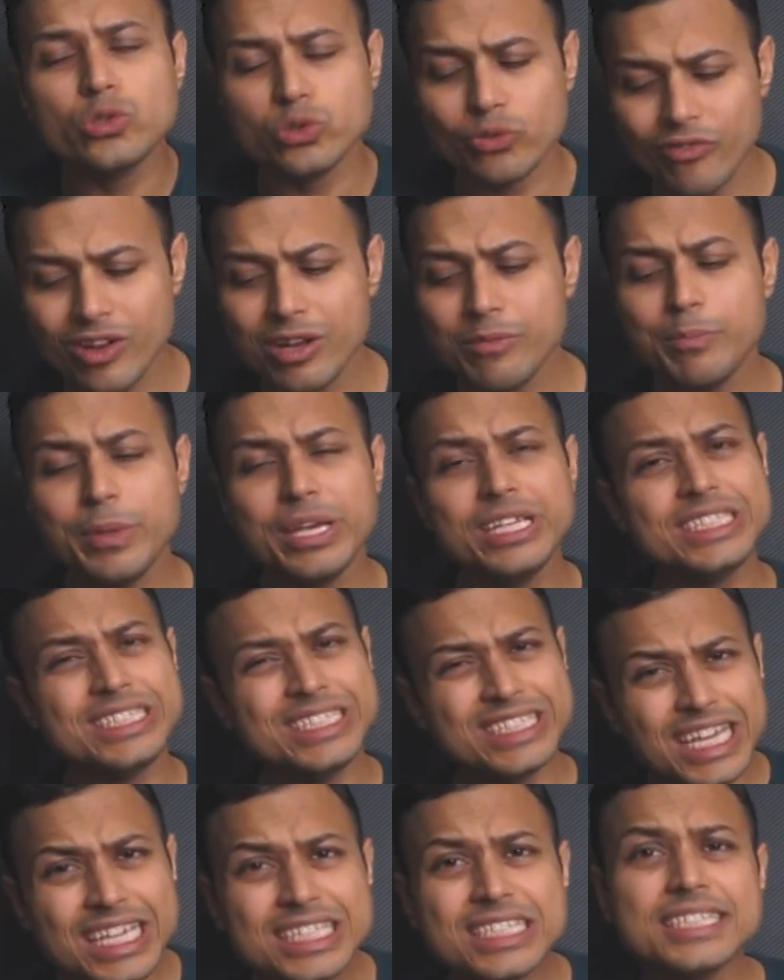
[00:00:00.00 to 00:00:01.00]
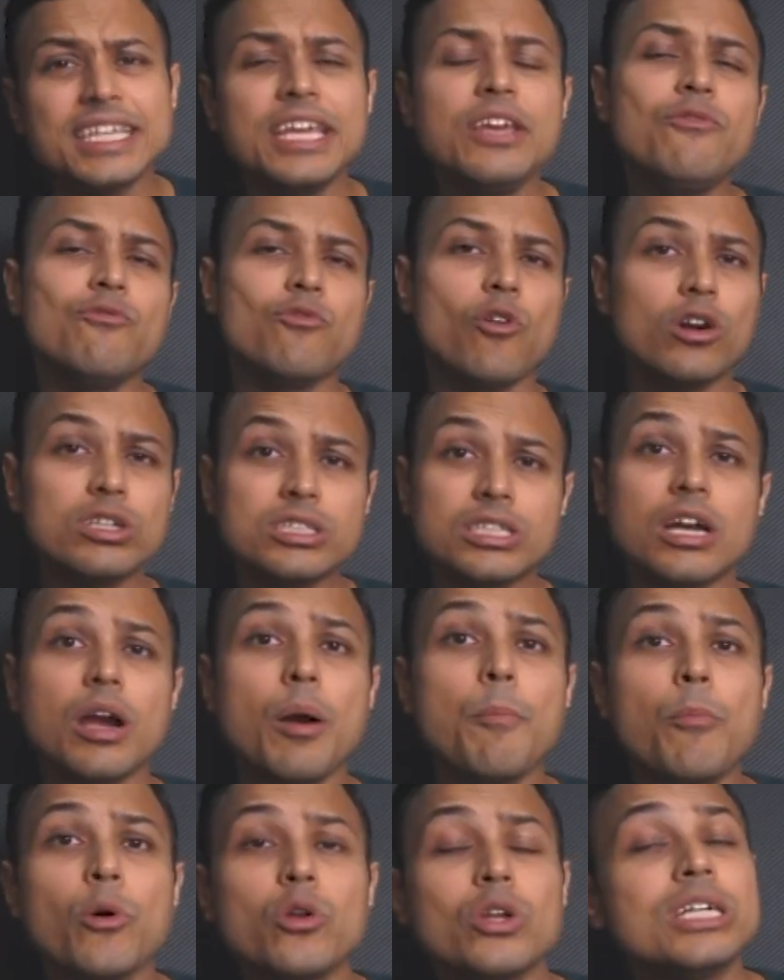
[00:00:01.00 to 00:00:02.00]
So we'll be just seeing what's the
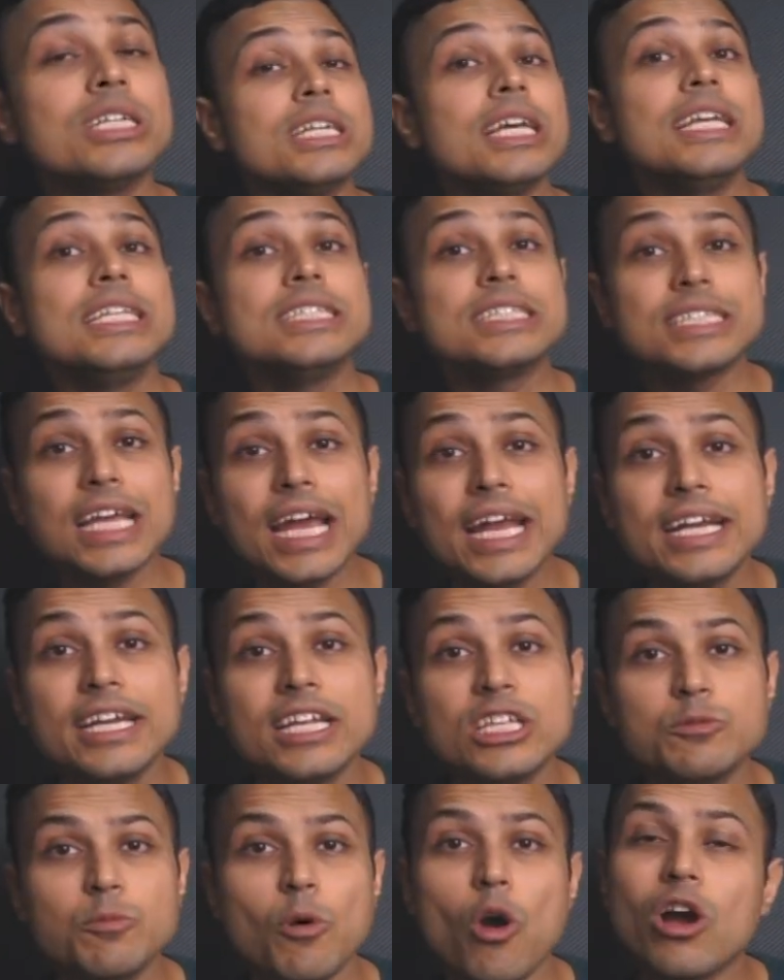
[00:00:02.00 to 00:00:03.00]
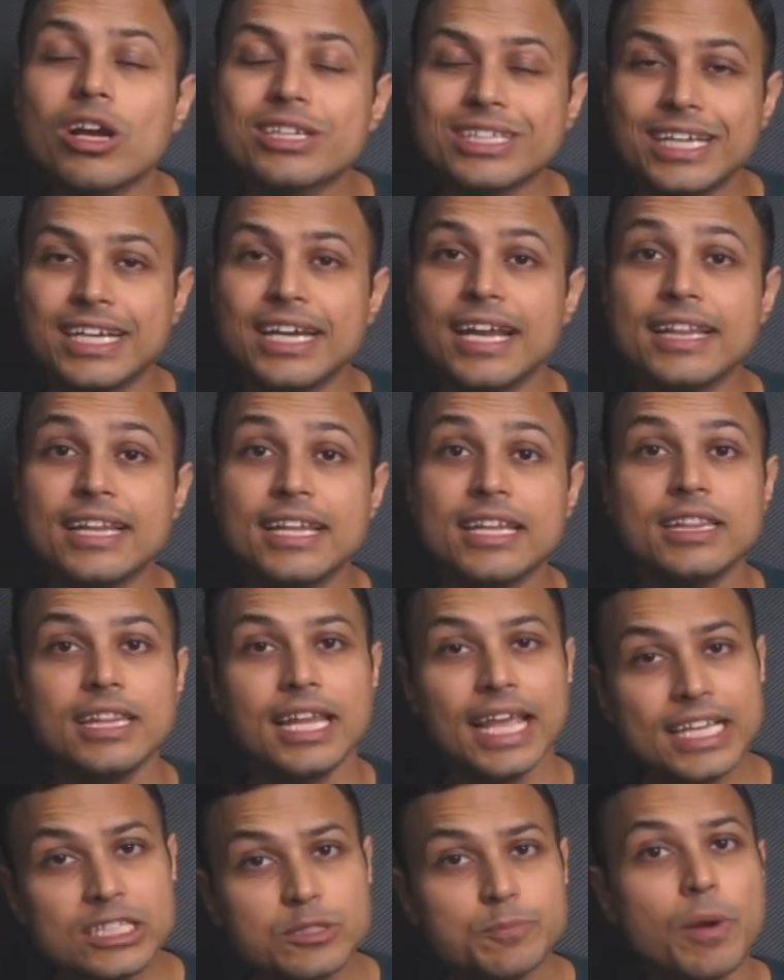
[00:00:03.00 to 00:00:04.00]
component inside this box, and in the
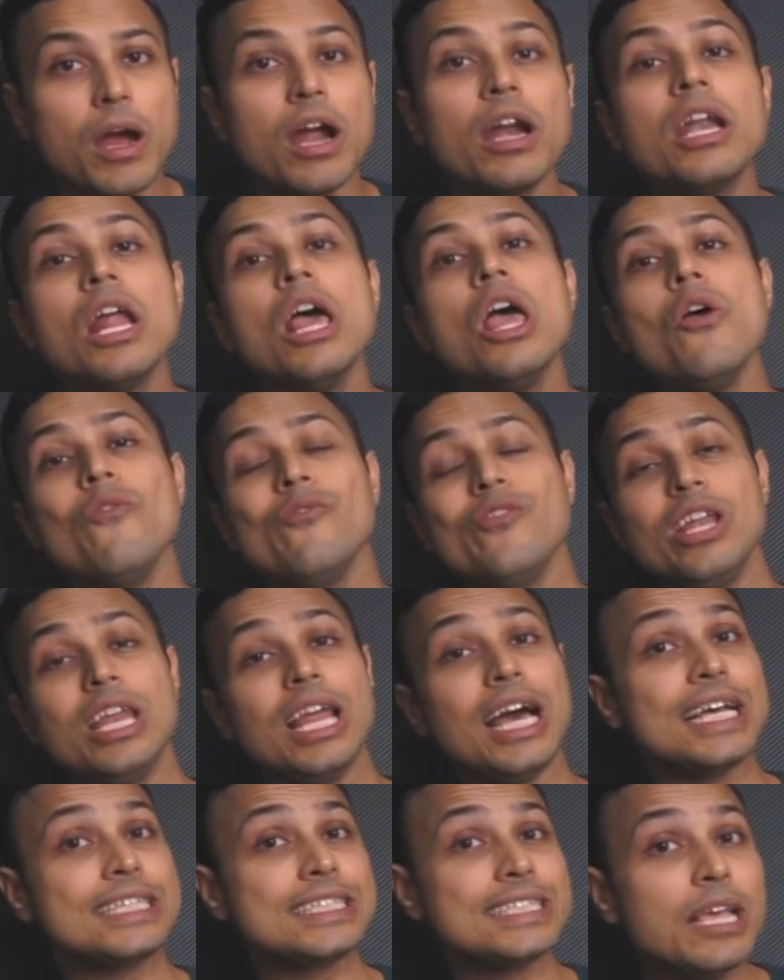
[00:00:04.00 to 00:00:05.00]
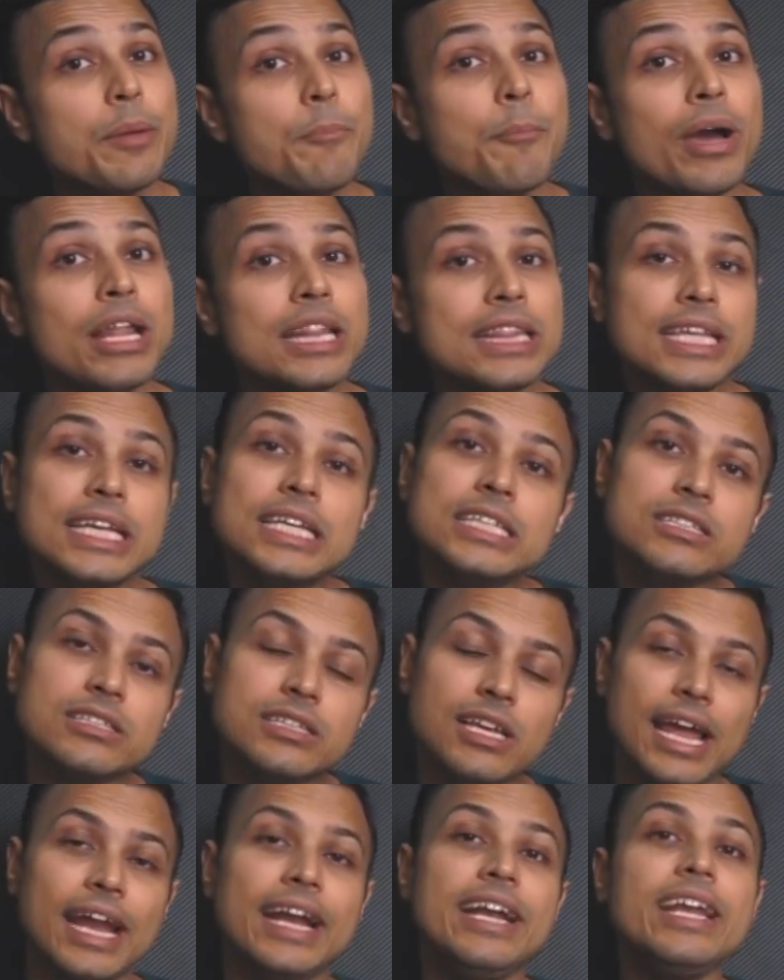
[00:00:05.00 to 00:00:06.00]
next part we'll assemble this
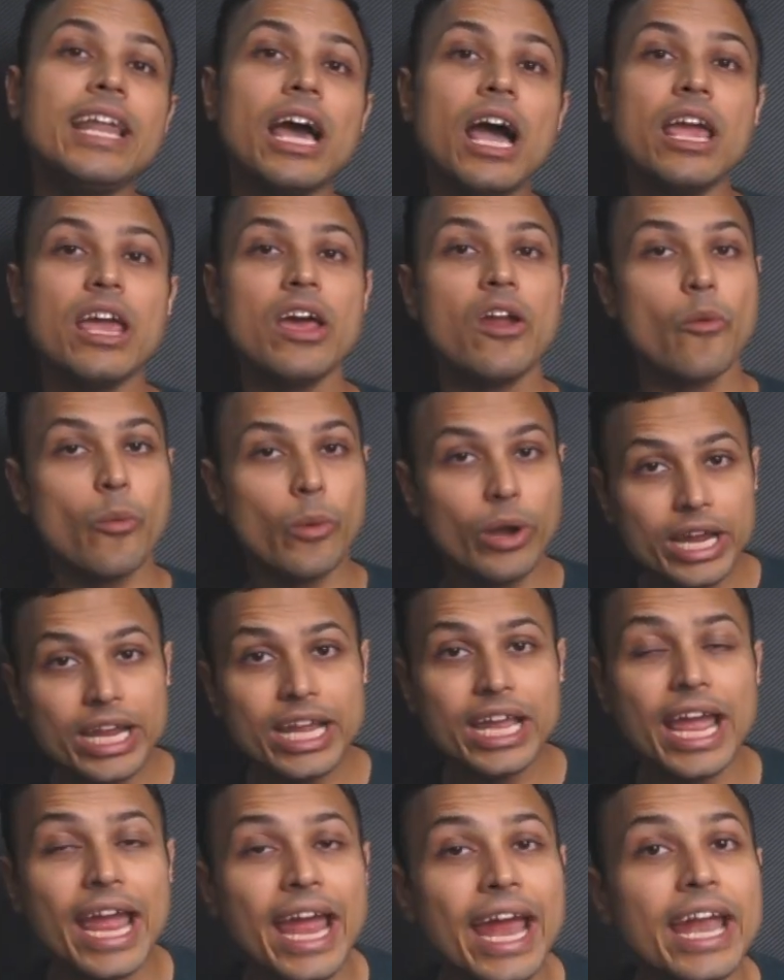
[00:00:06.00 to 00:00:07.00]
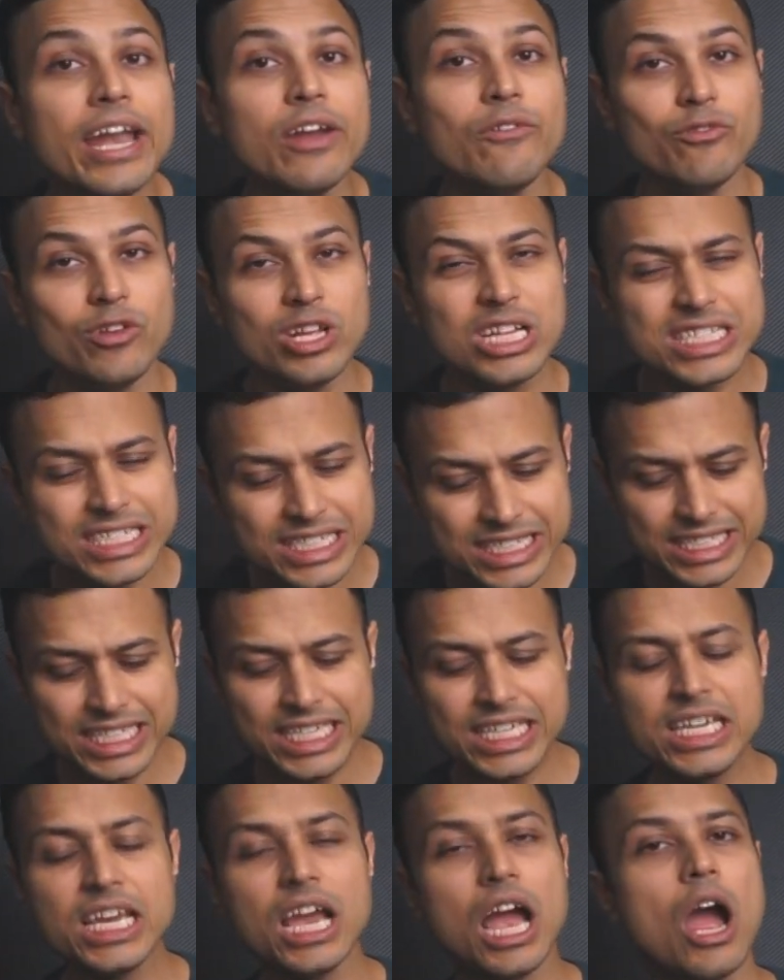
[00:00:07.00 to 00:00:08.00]
entire rig and we'll
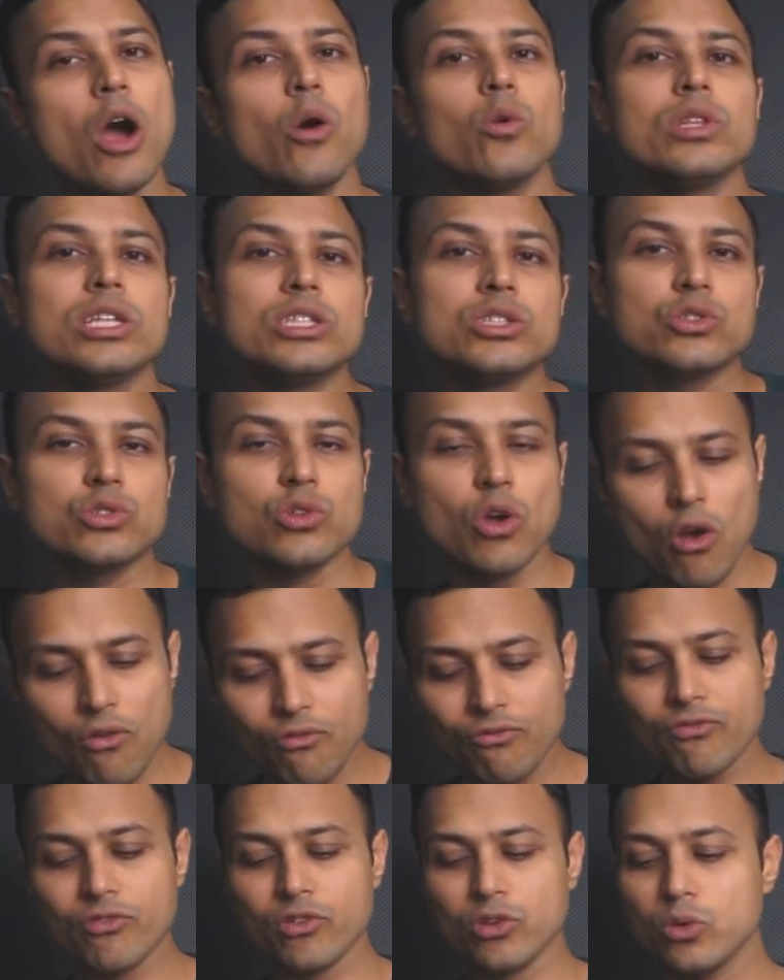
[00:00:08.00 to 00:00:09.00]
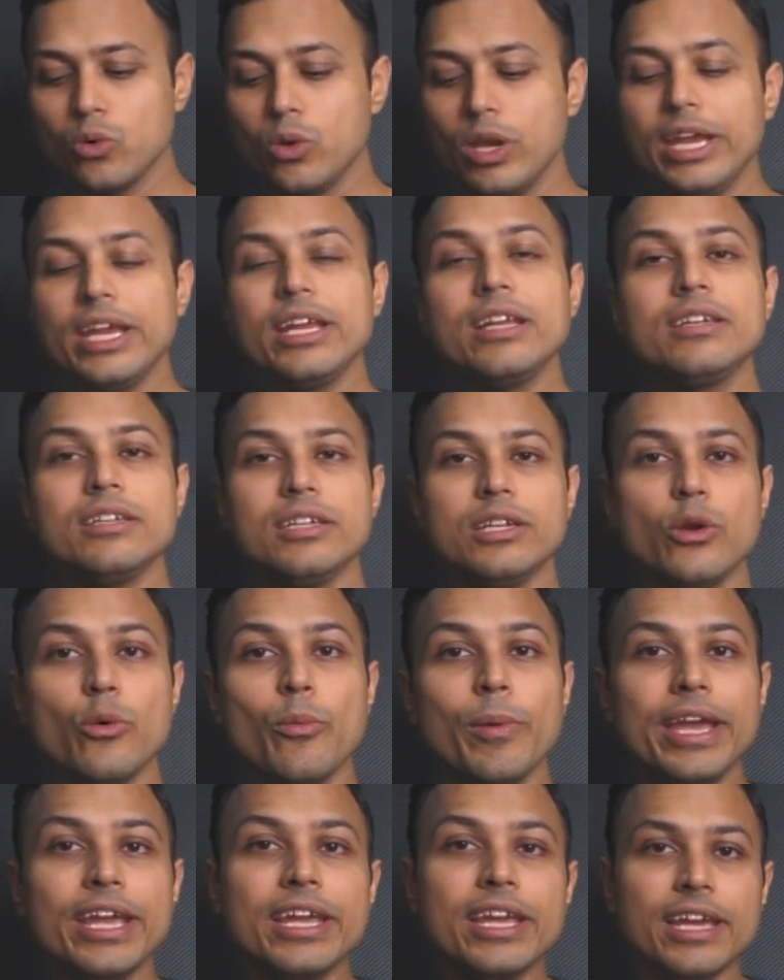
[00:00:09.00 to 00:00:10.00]
see how this soft cooling
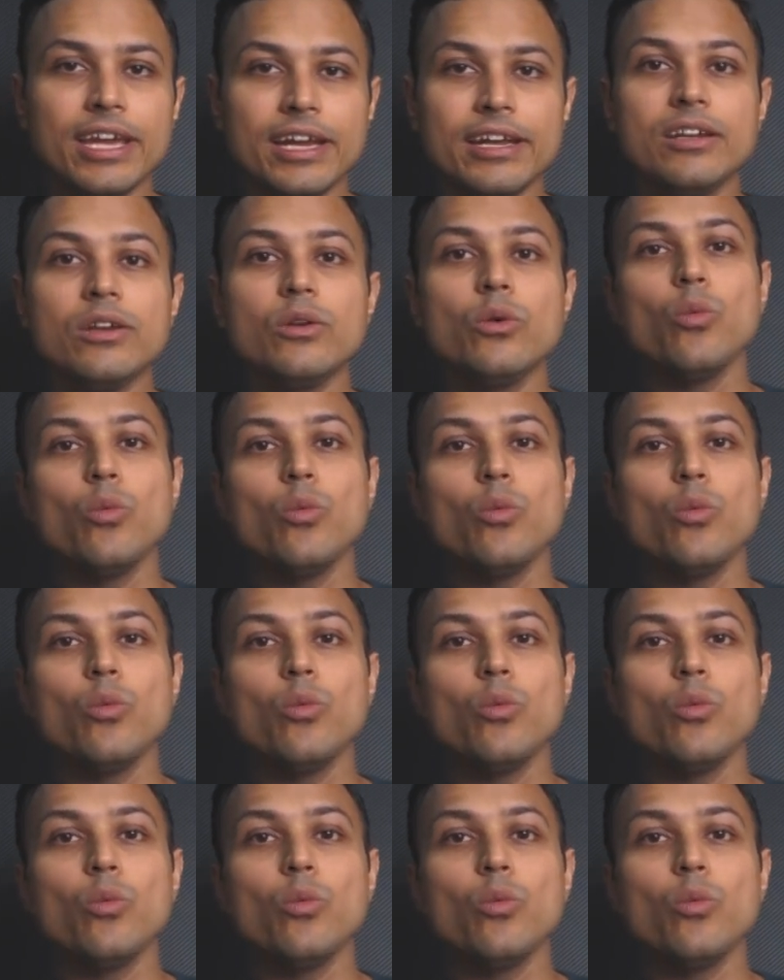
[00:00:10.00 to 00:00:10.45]
tubing kit